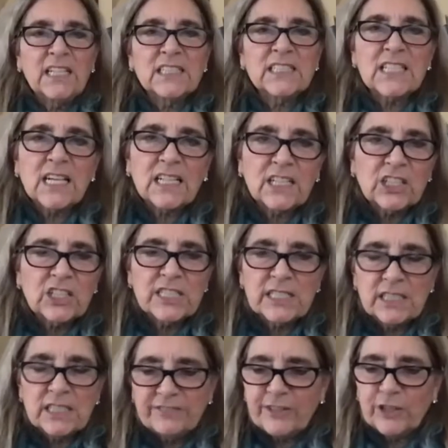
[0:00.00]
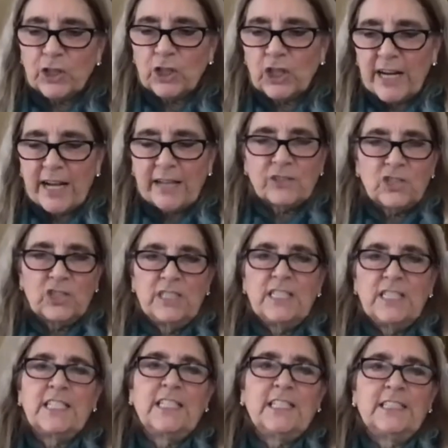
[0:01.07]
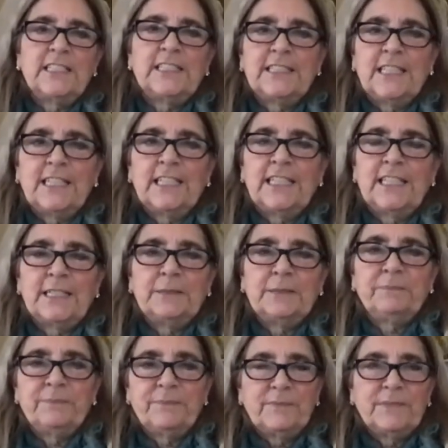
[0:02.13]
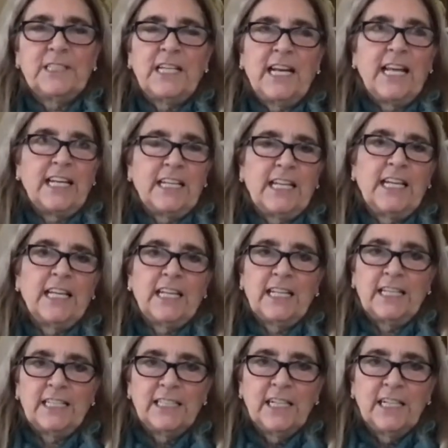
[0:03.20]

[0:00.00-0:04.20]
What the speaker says: Zucker did the photographs. She's in Connecticut, and